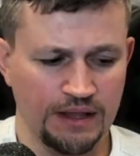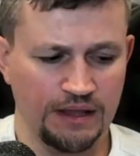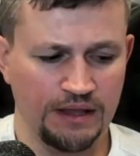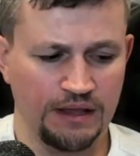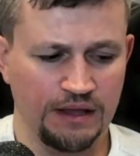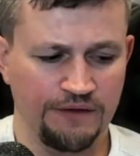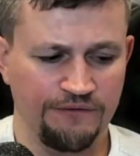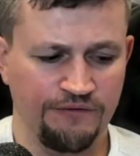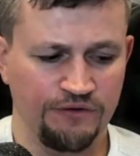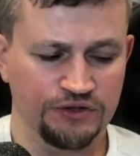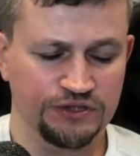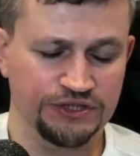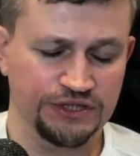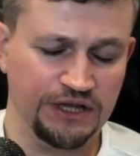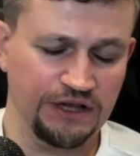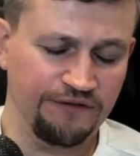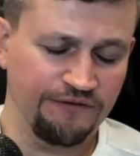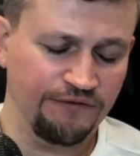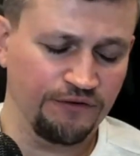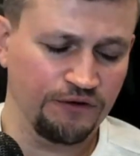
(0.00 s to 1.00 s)
Uh, for
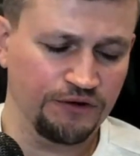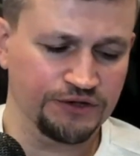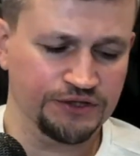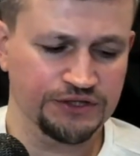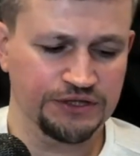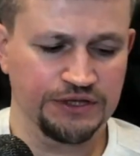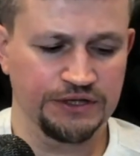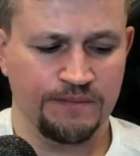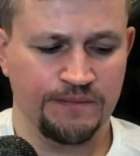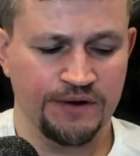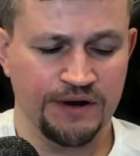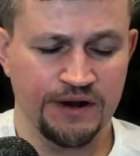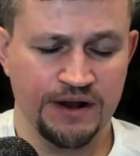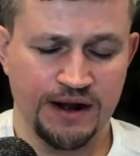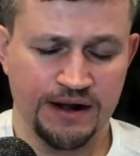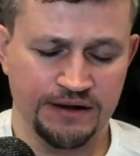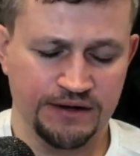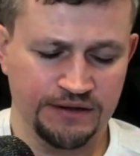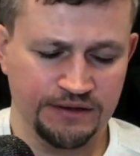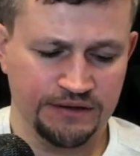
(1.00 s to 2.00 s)
self-hosted,
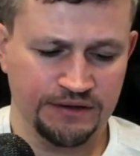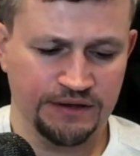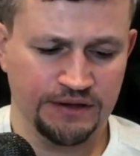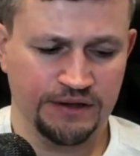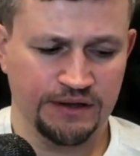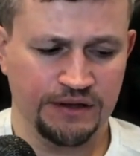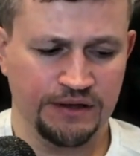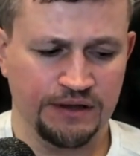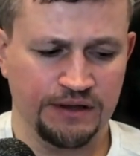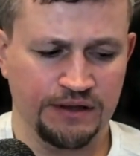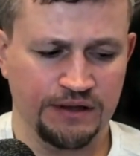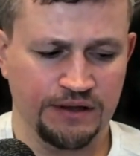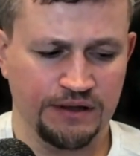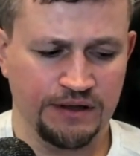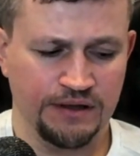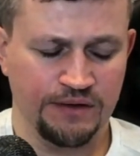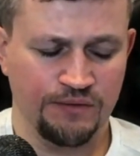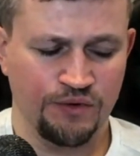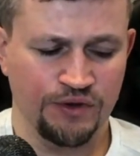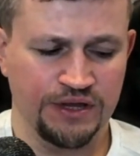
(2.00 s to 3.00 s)
regarding
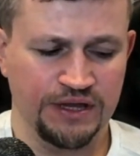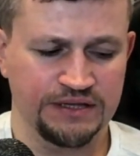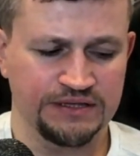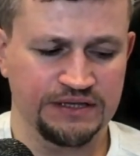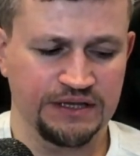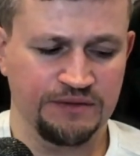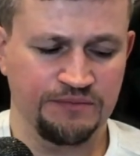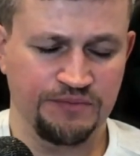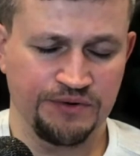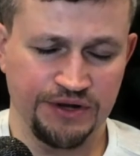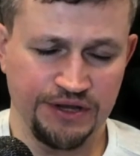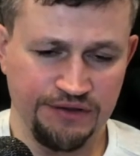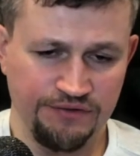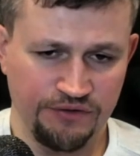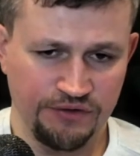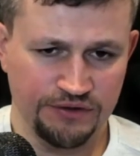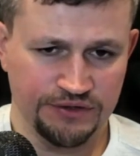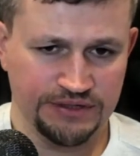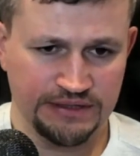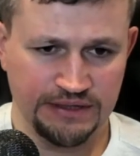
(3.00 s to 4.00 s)
uh, what I said
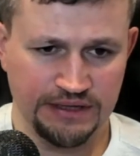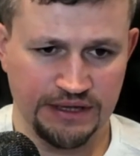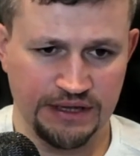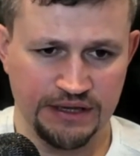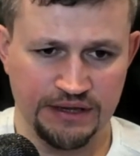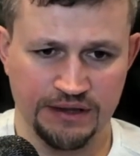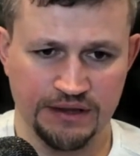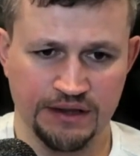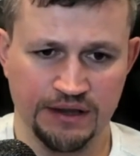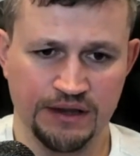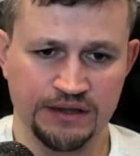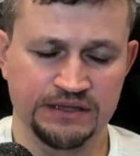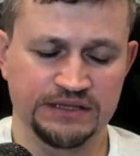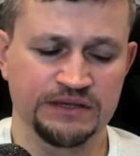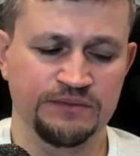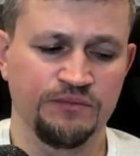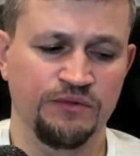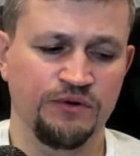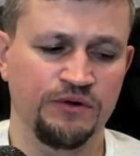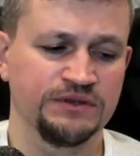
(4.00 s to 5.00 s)
previously, it's
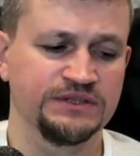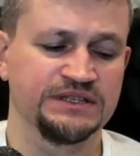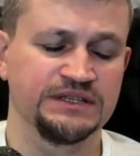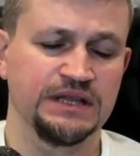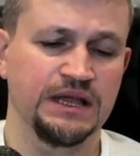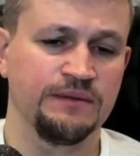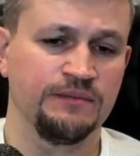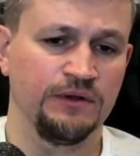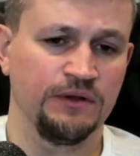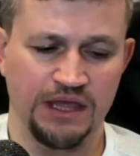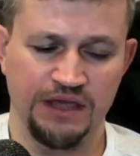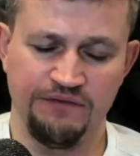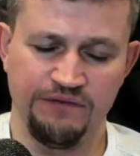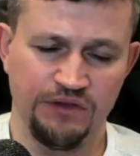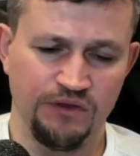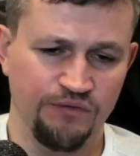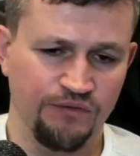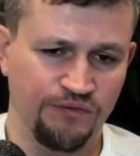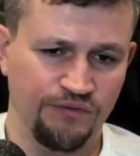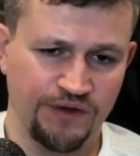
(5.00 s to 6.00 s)
a more stable.
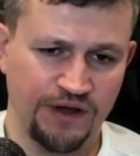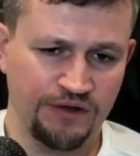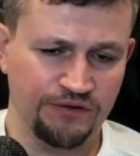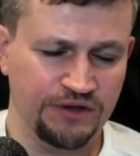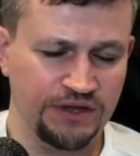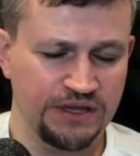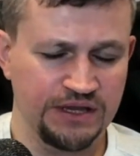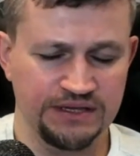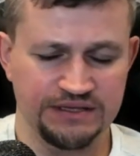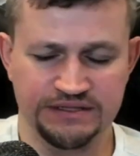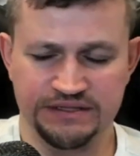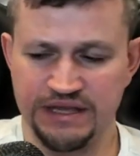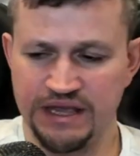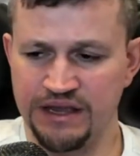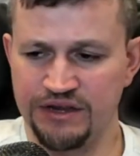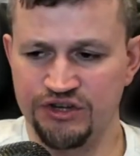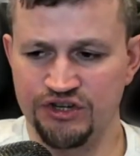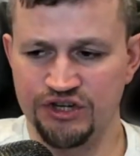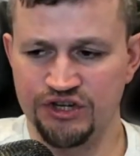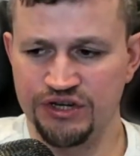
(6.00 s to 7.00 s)
Even without any
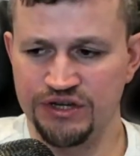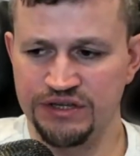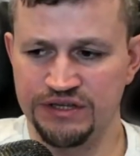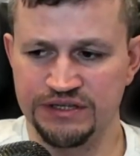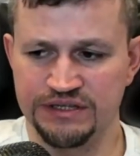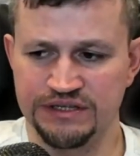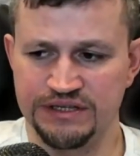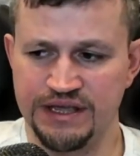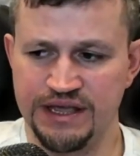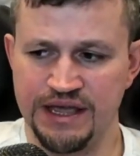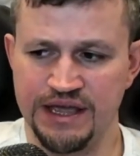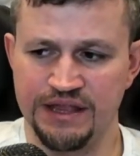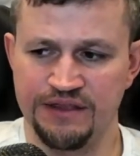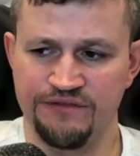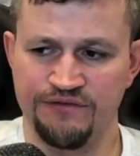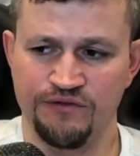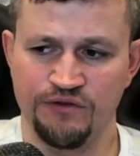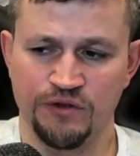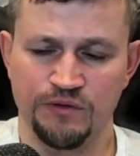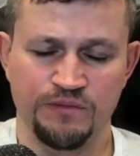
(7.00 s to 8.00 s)
sanctions and
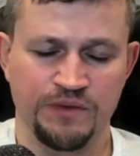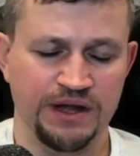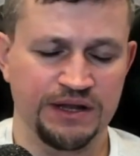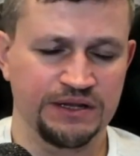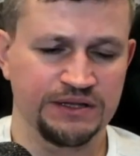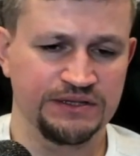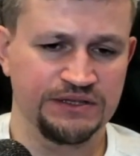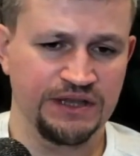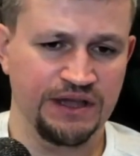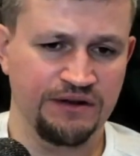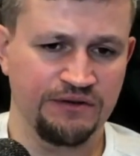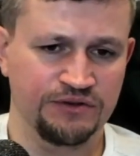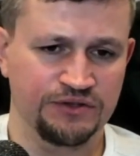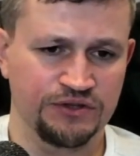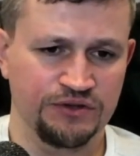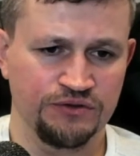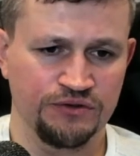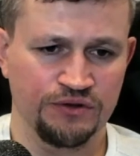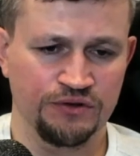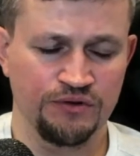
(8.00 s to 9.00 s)
third-party service
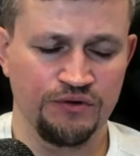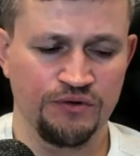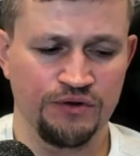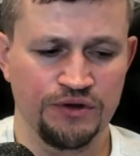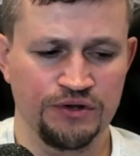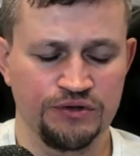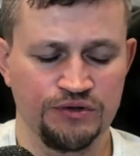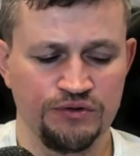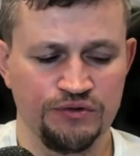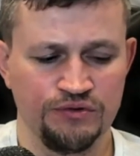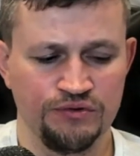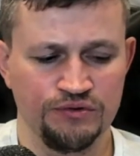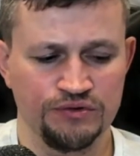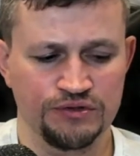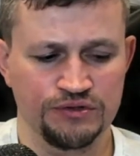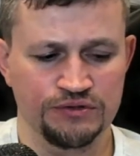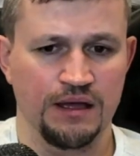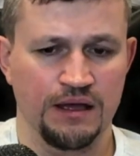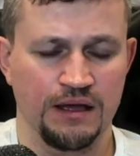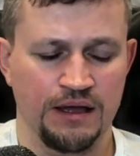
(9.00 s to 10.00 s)
you're not going to
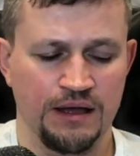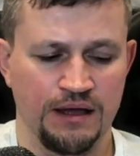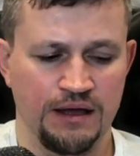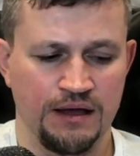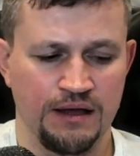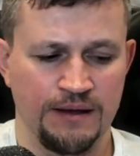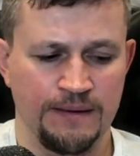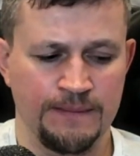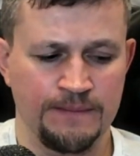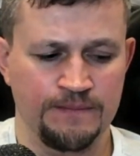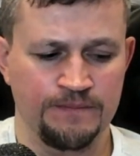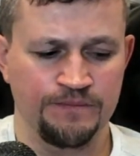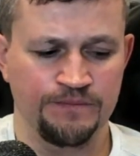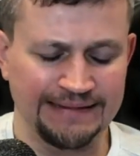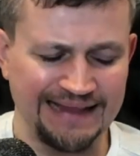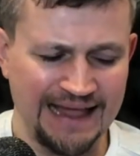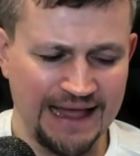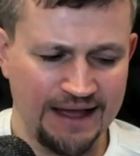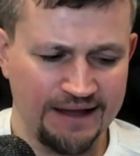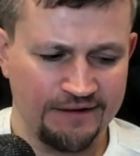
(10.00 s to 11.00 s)
use. Um,
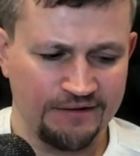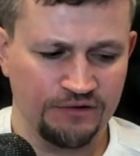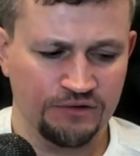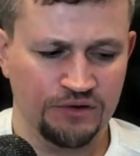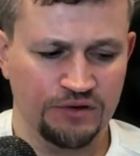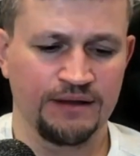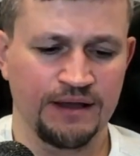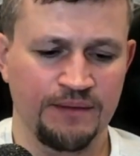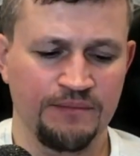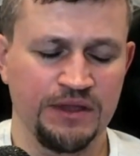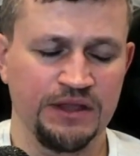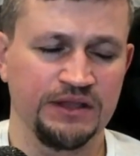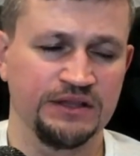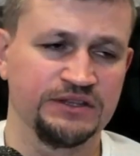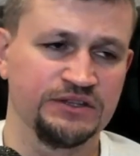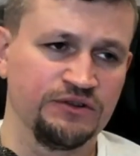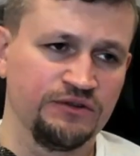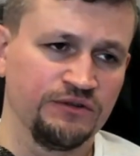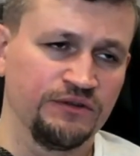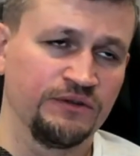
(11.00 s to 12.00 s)
cloud, I mean,
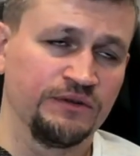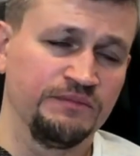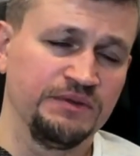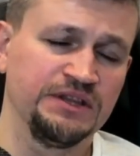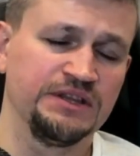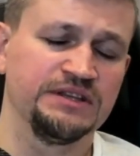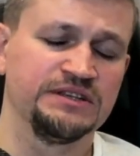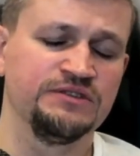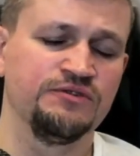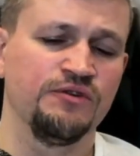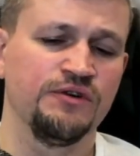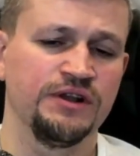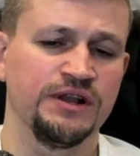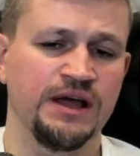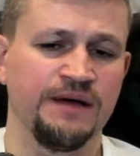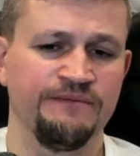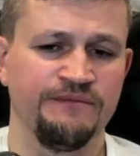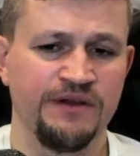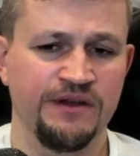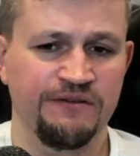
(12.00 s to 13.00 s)
it's, Bit is growing
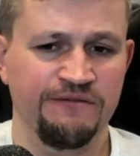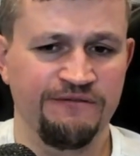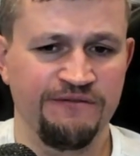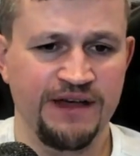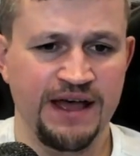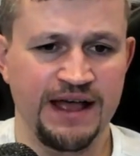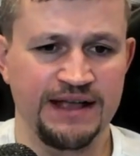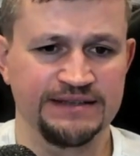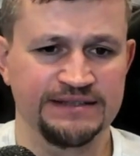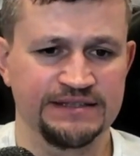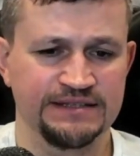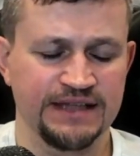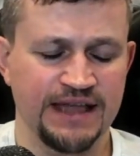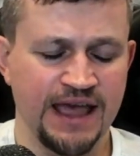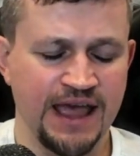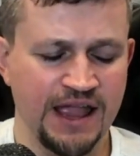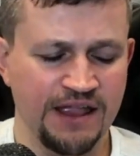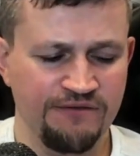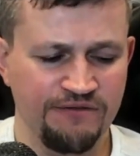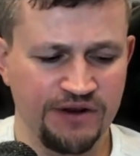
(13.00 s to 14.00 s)
up very fast, and